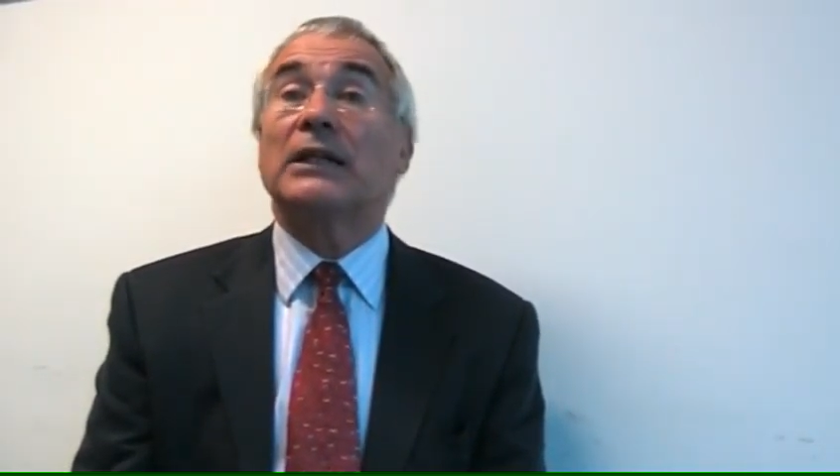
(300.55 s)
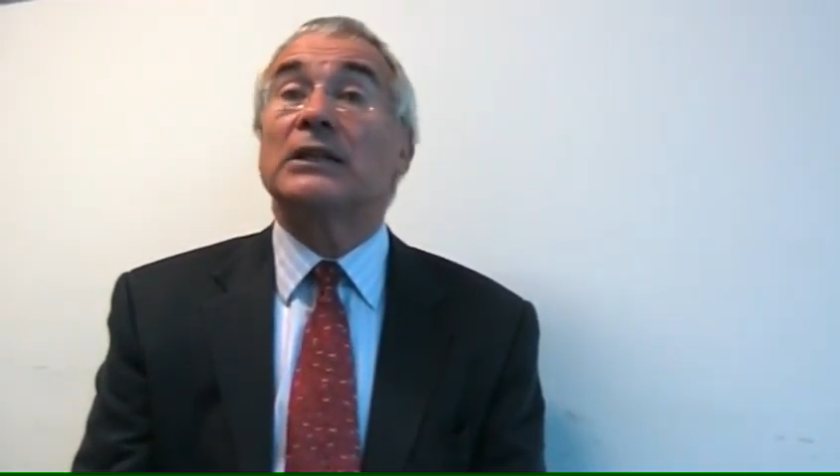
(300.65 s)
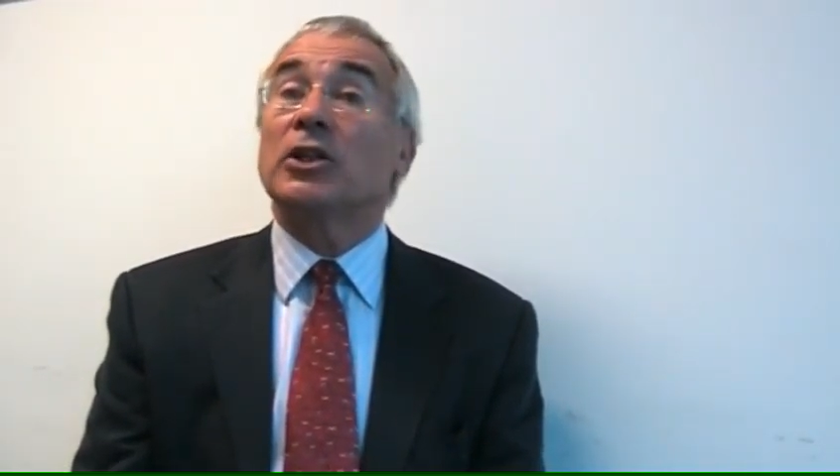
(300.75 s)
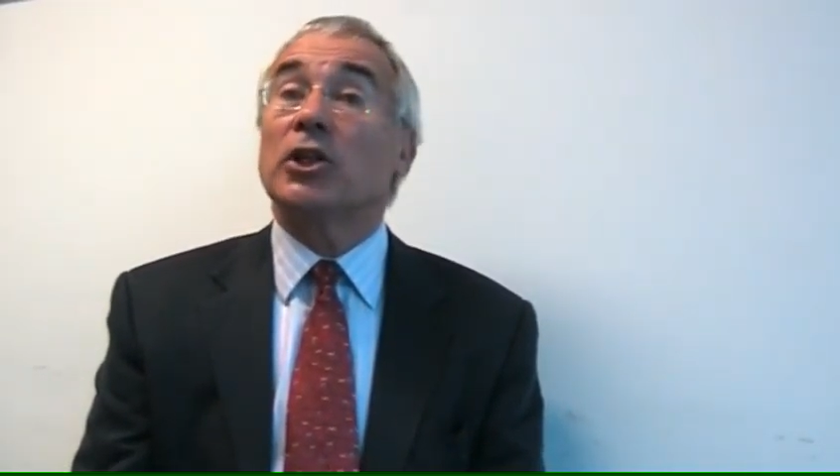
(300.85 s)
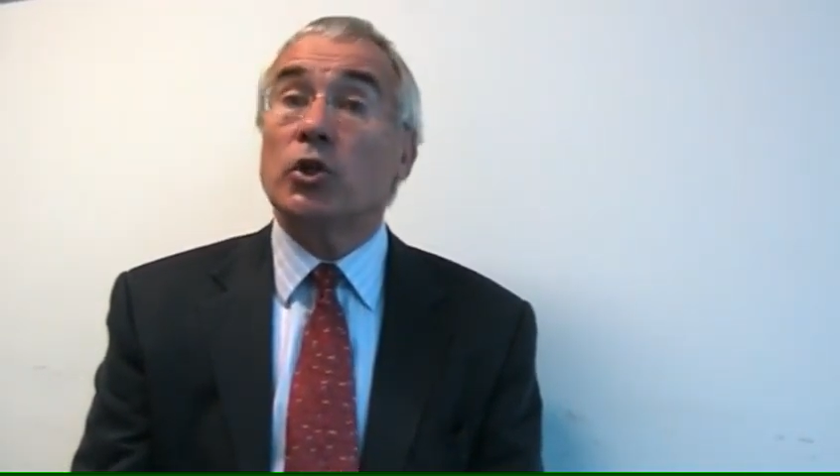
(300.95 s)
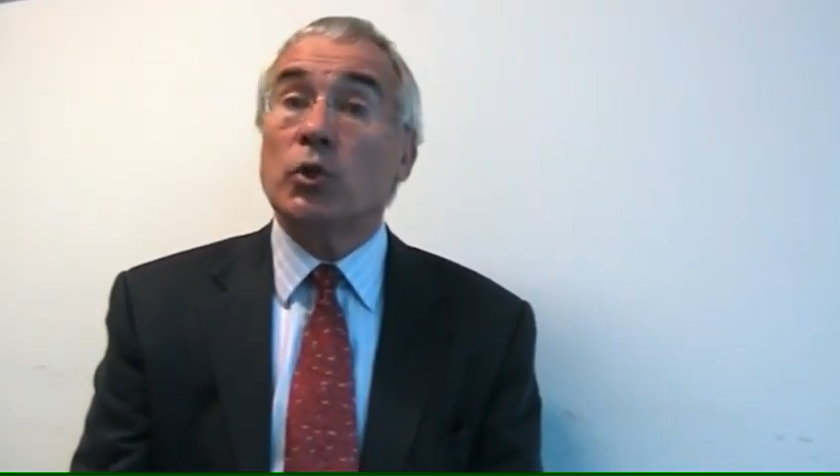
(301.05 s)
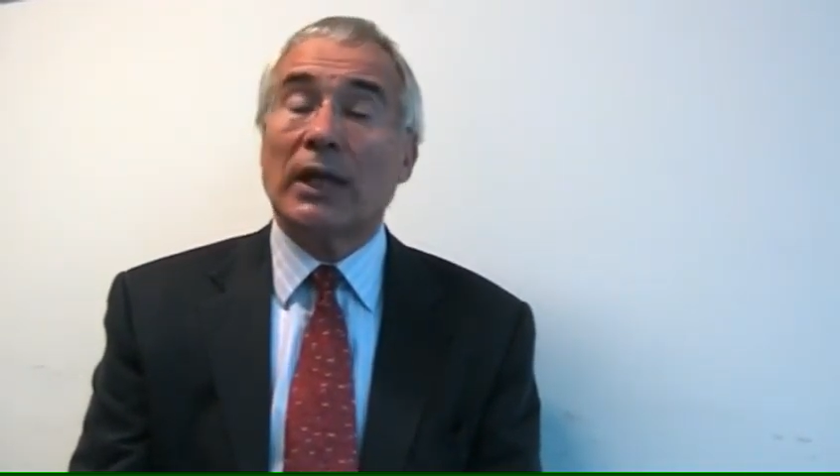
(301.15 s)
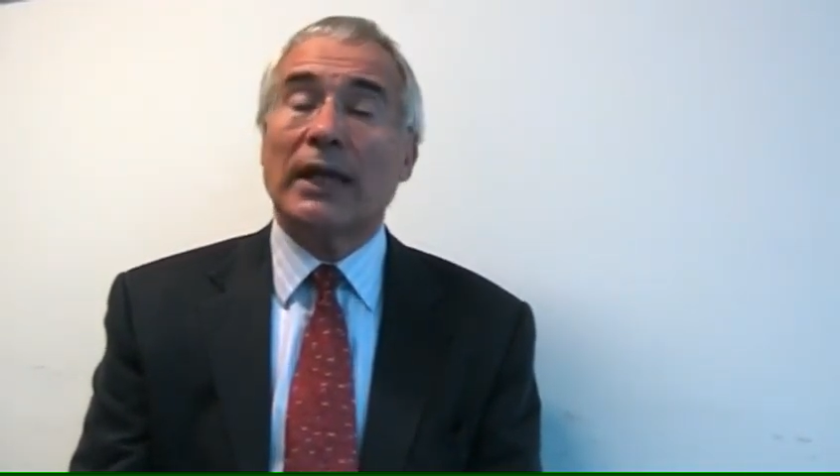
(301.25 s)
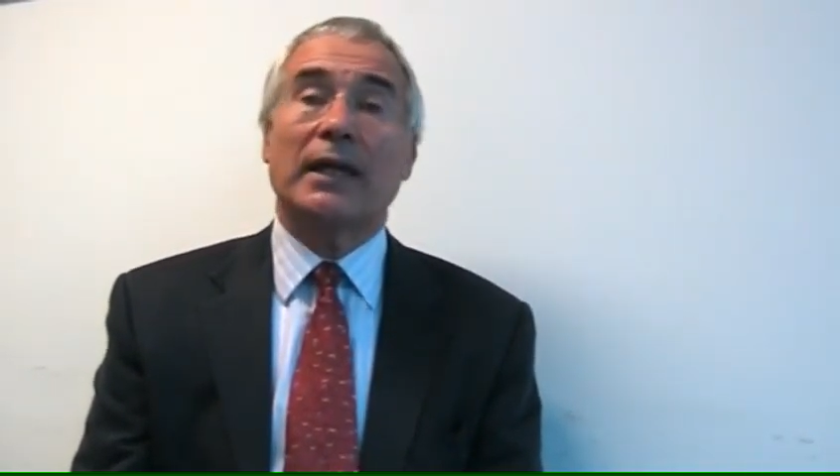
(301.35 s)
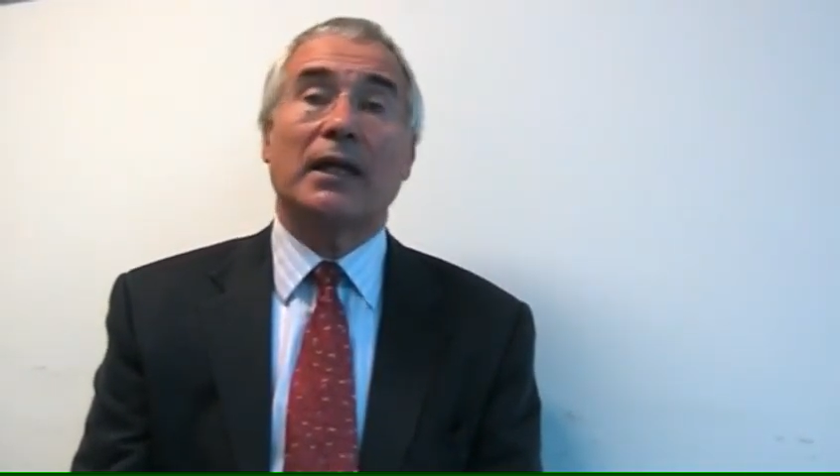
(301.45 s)
So the
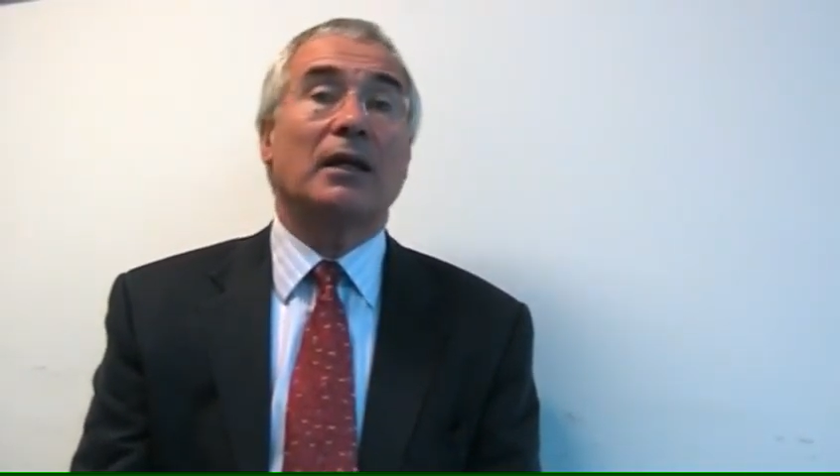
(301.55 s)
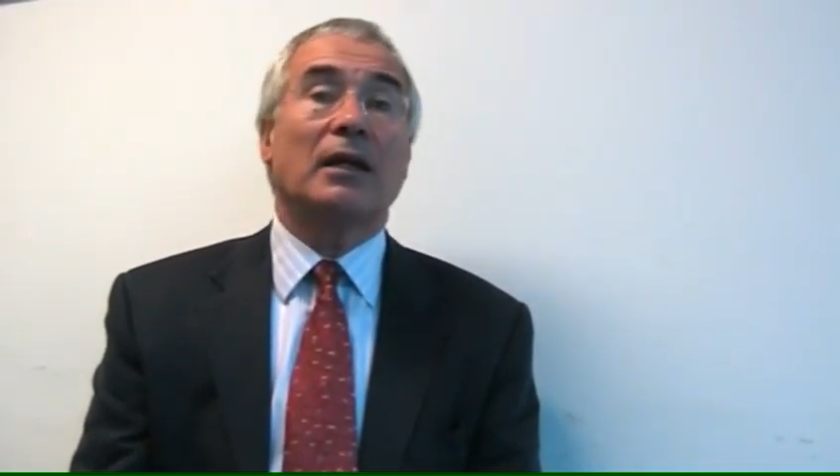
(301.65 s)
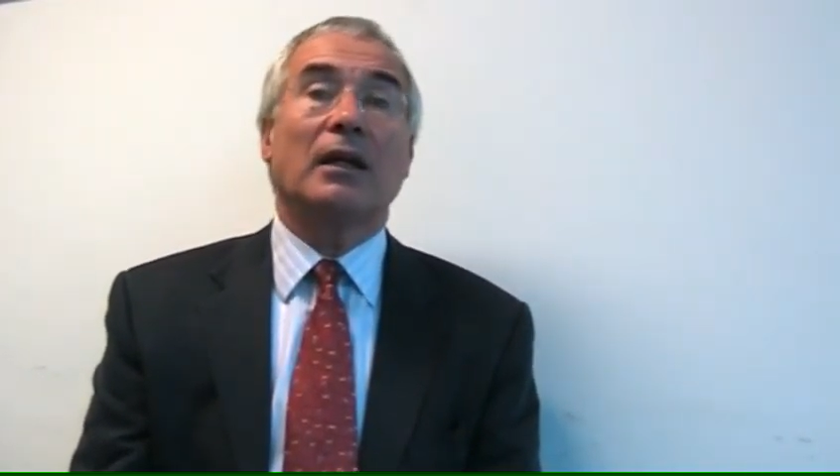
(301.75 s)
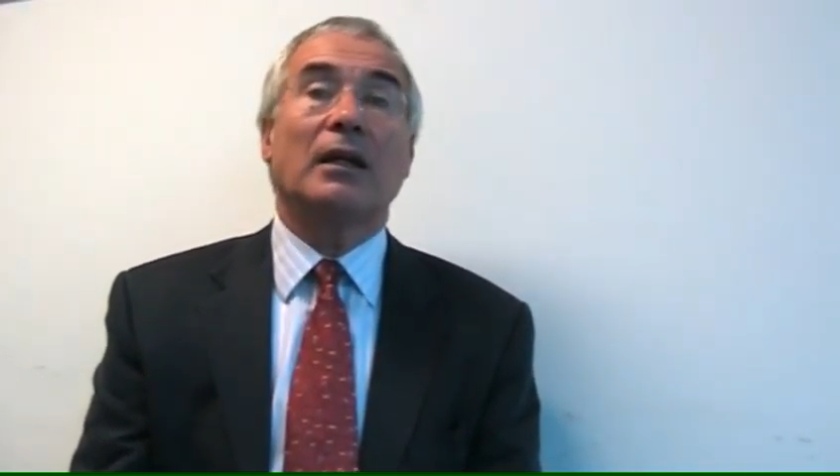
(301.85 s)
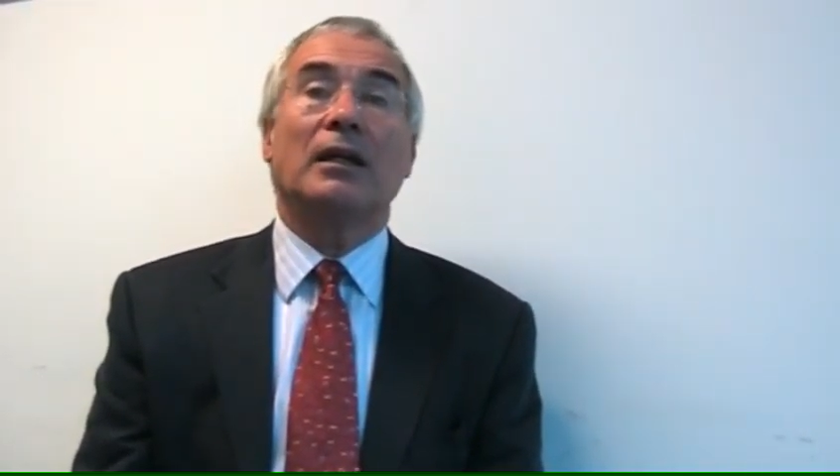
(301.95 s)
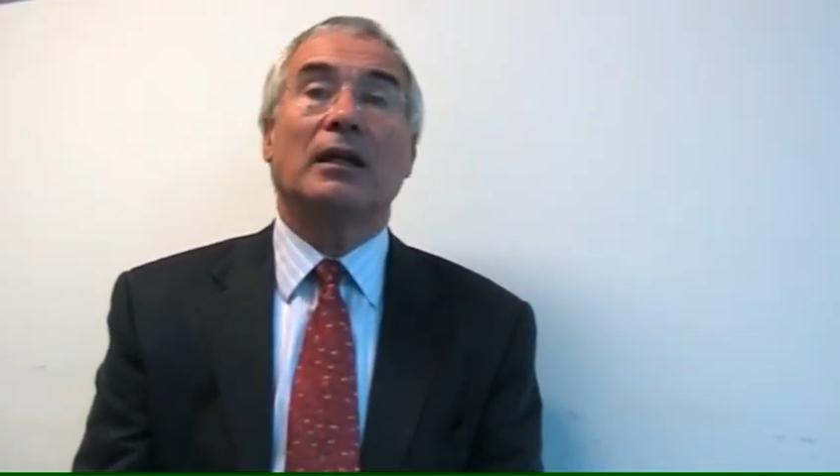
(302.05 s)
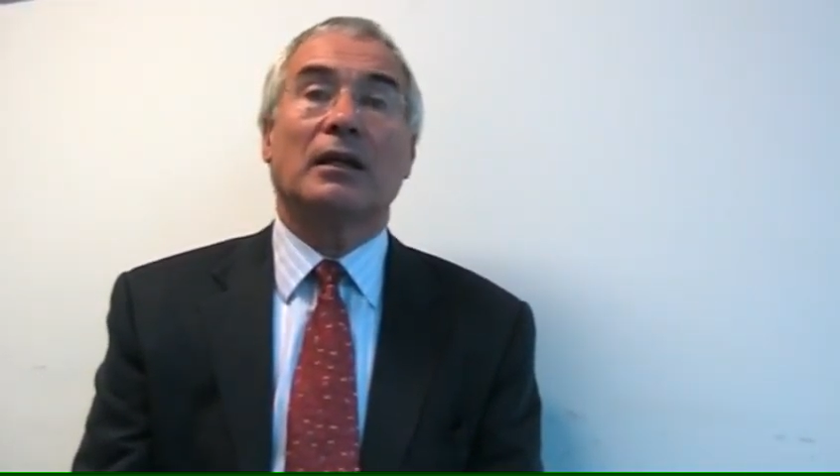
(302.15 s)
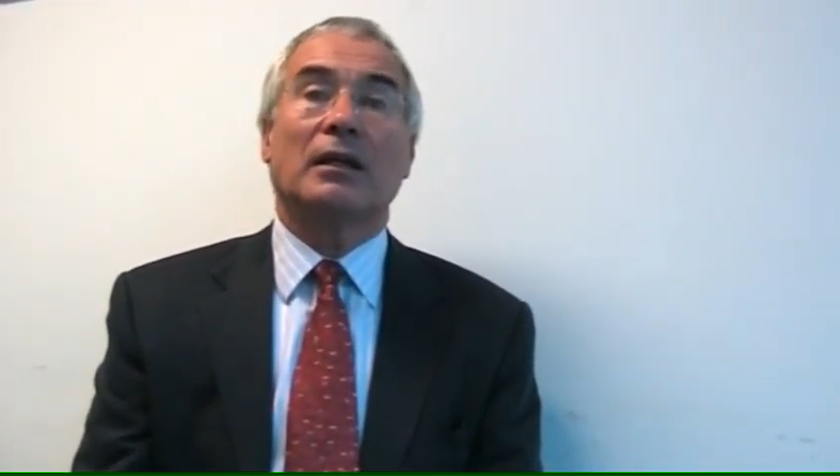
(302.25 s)
UK and India